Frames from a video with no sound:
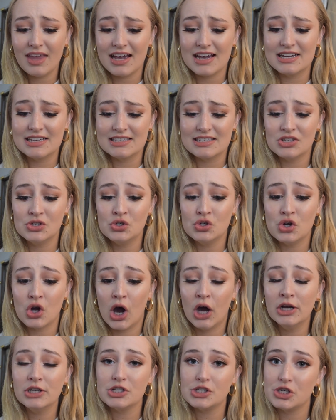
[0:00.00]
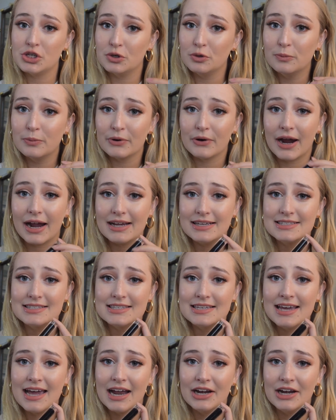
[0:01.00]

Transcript: It's not too pricey,